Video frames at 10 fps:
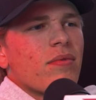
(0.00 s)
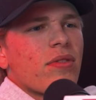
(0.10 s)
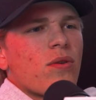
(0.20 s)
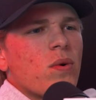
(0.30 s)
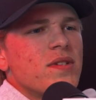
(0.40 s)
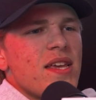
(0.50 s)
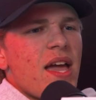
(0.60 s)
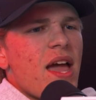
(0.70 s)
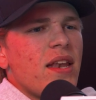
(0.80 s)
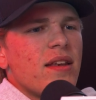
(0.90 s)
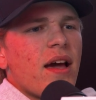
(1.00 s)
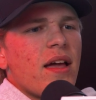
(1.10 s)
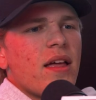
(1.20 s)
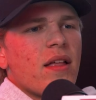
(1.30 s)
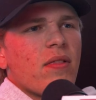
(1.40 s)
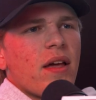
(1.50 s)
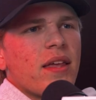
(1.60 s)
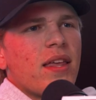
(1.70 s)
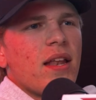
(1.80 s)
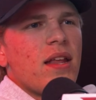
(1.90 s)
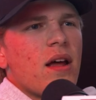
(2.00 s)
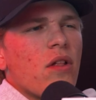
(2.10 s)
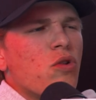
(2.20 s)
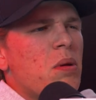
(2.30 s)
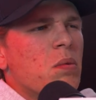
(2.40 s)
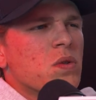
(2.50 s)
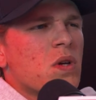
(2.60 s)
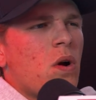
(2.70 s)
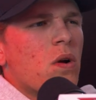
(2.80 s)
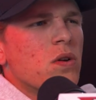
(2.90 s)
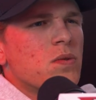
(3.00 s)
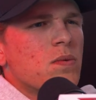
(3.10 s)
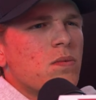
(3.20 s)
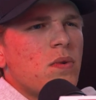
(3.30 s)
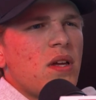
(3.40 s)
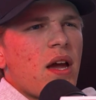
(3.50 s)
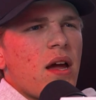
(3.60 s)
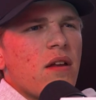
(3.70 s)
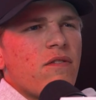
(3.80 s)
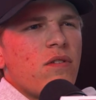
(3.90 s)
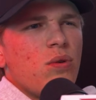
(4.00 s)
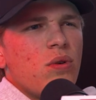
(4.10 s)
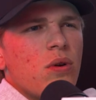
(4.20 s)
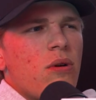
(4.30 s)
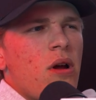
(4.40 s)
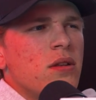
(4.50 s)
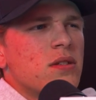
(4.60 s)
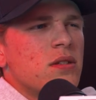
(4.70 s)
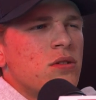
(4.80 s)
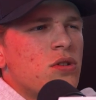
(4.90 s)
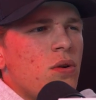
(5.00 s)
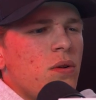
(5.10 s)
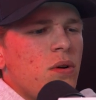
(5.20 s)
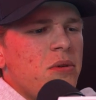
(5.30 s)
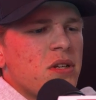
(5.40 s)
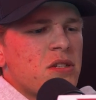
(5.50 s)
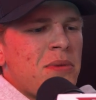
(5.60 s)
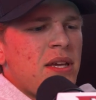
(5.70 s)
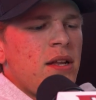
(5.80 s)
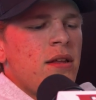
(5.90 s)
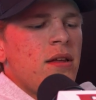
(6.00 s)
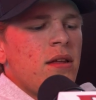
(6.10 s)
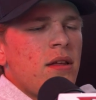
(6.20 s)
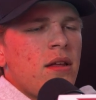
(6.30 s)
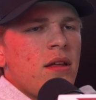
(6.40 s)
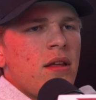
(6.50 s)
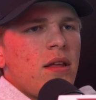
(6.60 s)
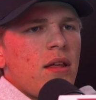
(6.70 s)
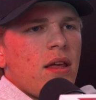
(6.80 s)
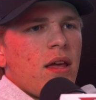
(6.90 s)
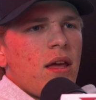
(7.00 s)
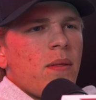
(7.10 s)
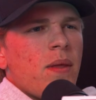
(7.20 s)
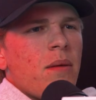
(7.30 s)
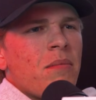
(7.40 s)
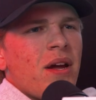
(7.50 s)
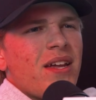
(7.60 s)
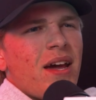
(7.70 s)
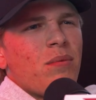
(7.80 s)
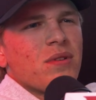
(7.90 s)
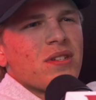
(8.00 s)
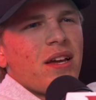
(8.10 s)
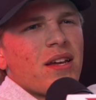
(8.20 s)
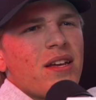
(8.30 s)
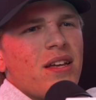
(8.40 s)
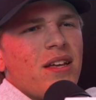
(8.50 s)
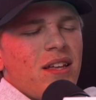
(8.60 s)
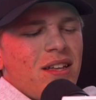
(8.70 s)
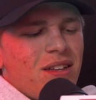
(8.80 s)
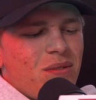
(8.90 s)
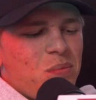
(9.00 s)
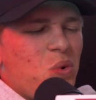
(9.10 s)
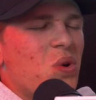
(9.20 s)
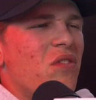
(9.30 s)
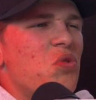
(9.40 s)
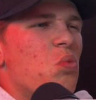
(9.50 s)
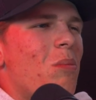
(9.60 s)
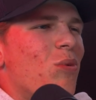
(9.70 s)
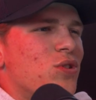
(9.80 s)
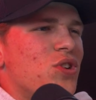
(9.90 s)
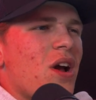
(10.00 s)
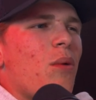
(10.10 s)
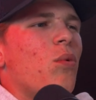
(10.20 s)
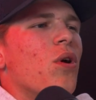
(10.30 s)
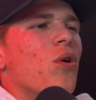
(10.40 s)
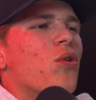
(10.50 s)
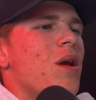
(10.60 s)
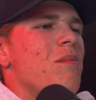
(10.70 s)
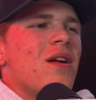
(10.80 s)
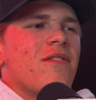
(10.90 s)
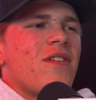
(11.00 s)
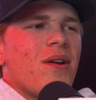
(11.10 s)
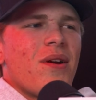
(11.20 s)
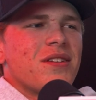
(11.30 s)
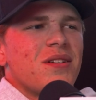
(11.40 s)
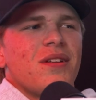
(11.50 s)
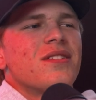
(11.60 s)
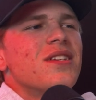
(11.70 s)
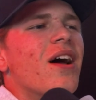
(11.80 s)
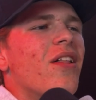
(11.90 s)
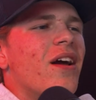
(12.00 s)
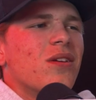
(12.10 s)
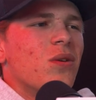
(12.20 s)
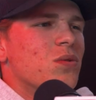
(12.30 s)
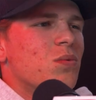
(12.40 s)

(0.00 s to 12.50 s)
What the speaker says: Towards the end, like getting in other people's cars, we had a few good runs and showed a little bit of speed. And then my dad was like, we'll give it one more shot. We'll go crate modified racing and see how that goes.